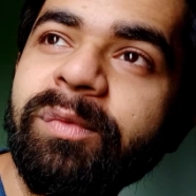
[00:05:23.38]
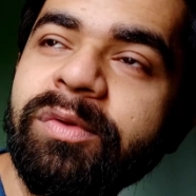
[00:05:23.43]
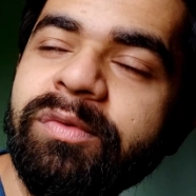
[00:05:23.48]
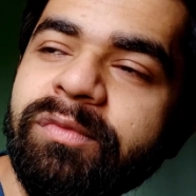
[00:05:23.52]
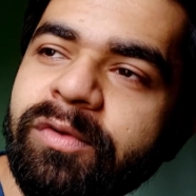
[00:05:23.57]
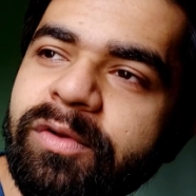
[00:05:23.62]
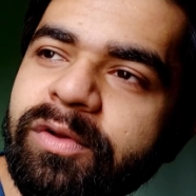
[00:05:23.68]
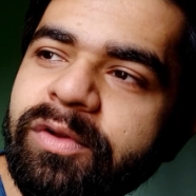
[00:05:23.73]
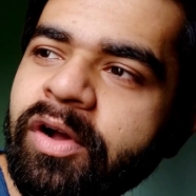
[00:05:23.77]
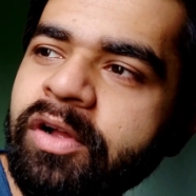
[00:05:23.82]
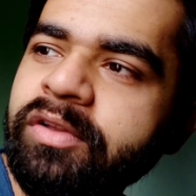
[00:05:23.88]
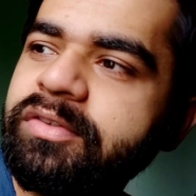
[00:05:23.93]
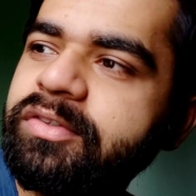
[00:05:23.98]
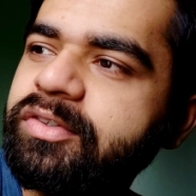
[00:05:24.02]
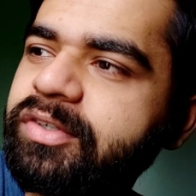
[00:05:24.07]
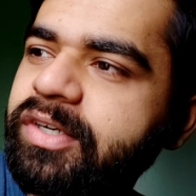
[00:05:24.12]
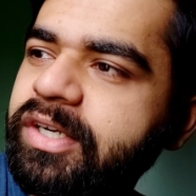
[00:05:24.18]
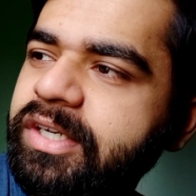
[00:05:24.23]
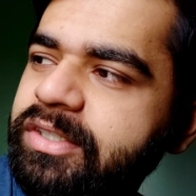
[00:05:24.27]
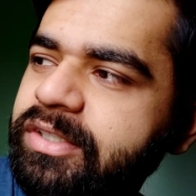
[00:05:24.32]
with full
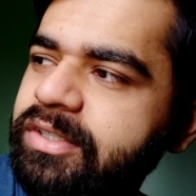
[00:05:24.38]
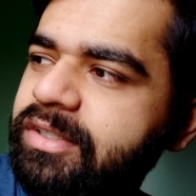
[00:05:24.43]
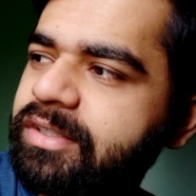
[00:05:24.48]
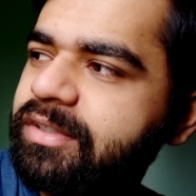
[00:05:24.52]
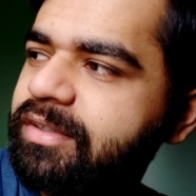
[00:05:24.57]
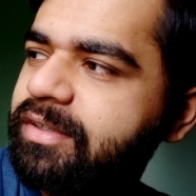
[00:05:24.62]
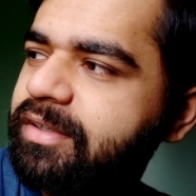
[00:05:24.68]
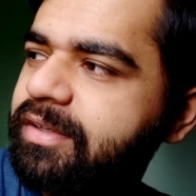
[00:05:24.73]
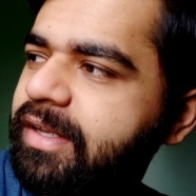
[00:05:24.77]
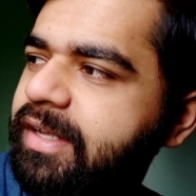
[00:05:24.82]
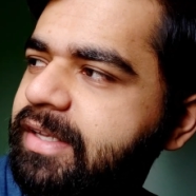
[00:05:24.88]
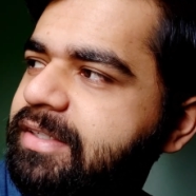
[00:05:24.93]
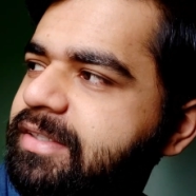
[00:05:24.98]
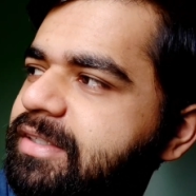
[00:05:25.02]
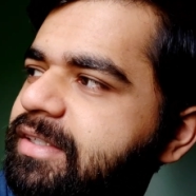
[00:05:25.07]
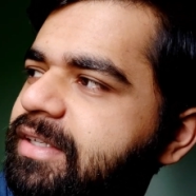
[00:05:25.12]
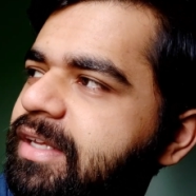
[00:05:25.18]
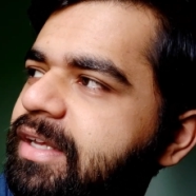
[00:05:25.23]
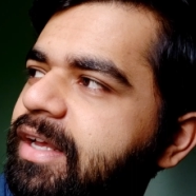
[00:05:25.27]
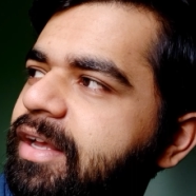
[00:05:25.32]
concentration
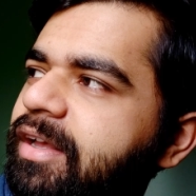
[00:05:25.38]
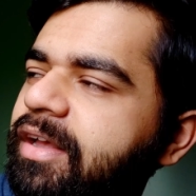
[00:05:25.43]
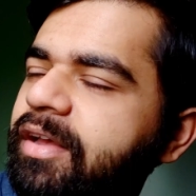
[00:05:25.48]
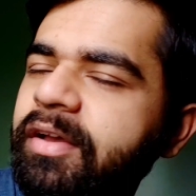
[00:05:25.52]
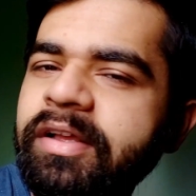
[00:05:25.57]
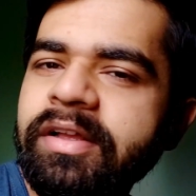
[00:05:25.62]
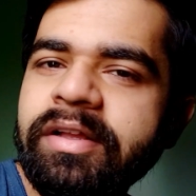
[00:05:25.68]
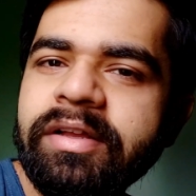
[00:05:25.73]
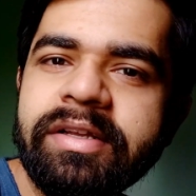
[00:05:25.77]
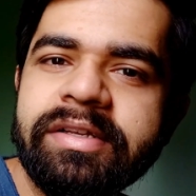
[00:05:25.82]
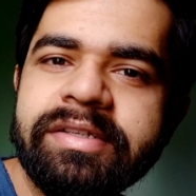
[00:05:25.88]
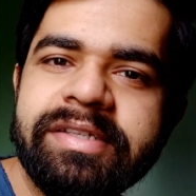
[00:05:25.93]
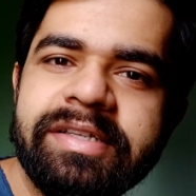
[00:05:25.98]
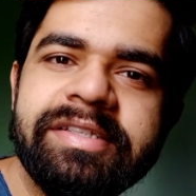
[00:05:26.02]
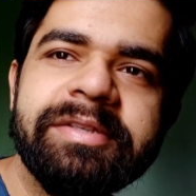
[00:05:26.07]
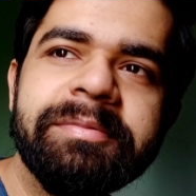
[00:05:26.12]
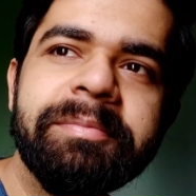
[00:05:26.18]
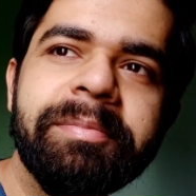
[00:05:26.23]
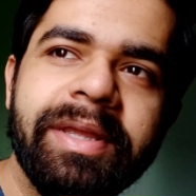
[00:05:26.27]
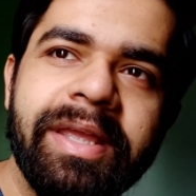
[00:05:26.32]
because
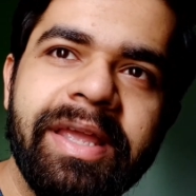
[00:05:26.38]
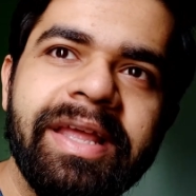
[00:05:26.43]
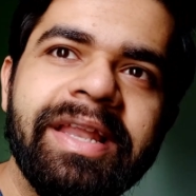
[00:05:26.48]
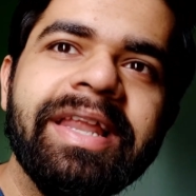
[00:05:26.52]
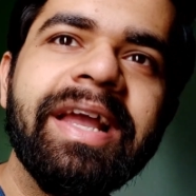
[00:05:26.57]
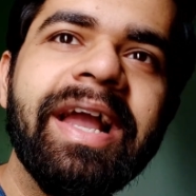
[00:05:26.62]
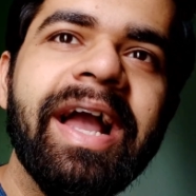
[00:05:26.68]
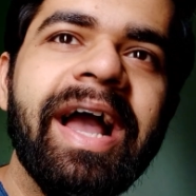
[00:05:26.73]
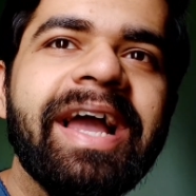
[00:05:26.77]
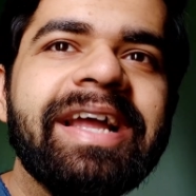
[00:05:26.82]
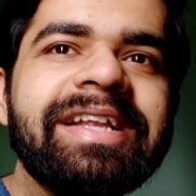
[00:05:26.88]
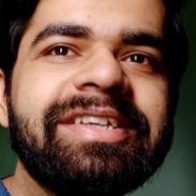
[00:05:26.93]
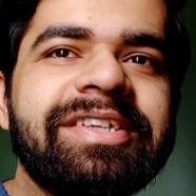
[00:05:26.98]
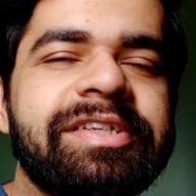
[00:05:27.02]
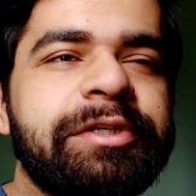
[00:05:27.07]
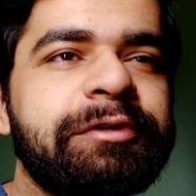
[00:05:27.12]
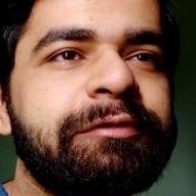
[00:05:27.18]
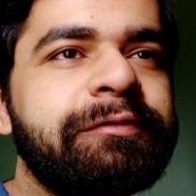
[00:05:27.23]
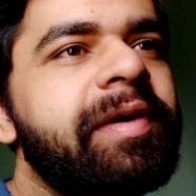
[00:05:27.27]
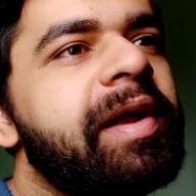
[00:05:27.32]
since the beginning I
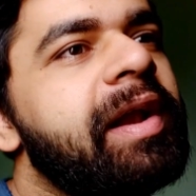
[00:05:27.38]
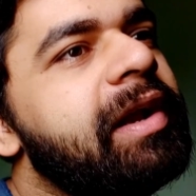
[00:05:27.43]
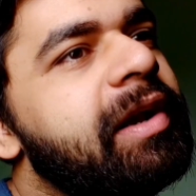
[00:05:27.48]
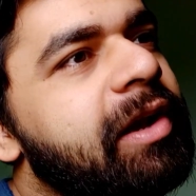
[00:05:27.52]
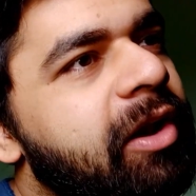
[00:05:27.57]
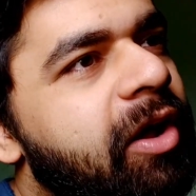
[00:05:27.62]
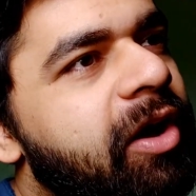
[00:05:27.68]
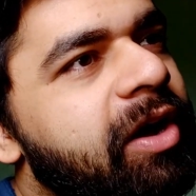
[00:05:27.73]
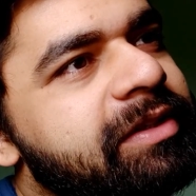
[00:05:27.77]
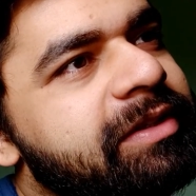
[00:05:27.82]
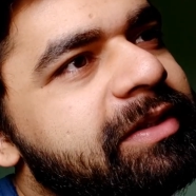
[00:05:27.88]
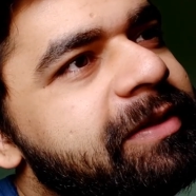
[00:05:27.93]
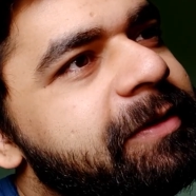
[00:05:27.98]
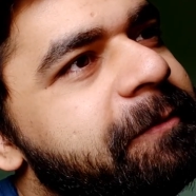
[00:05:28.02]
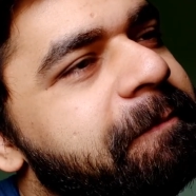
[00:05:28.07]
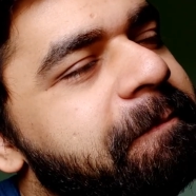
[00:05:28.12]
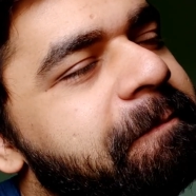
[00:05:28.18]
just felt lost.